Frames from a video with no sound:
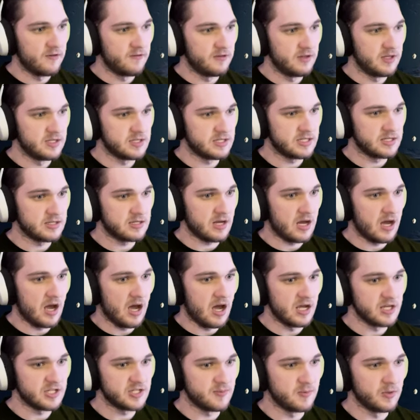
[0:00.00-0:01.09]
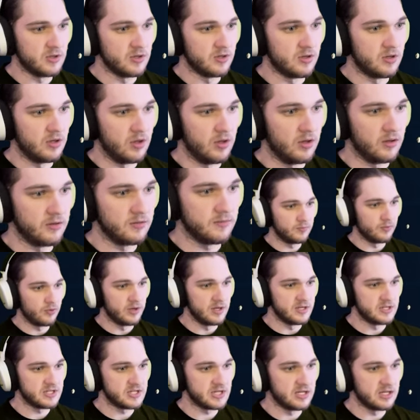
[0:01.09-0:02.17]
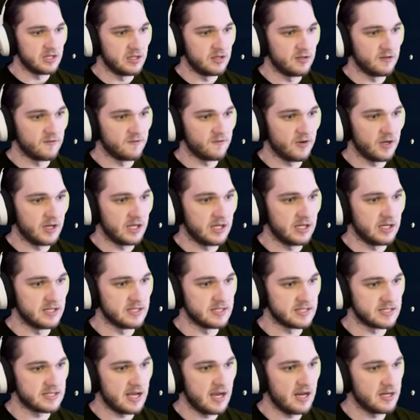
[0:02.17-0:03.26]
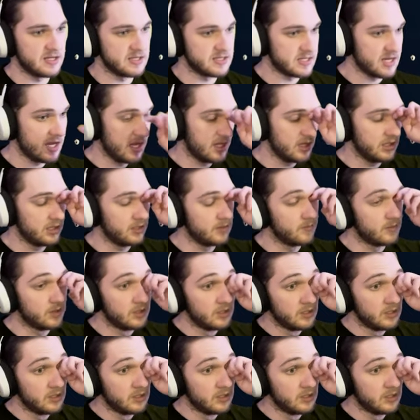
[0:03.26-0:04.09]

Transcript: of this hospital, prison, freaking insane asylum.